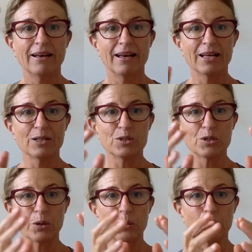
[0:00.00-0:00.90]
And
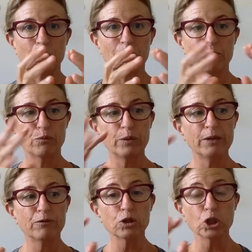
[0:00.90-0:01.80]
so if
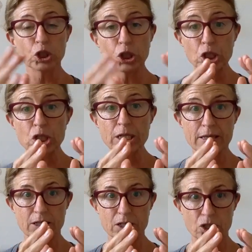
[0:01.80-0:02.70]
we've learned
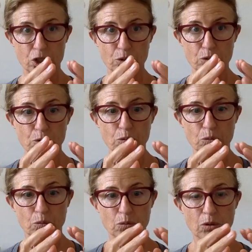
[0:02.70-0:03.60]
to
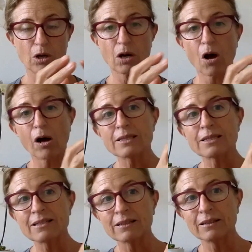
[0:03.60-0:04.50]

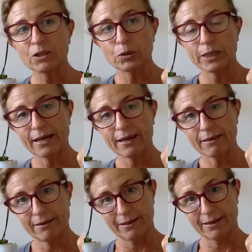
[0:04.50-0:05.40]
constantly create
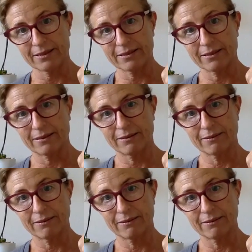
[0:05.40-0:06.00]
this,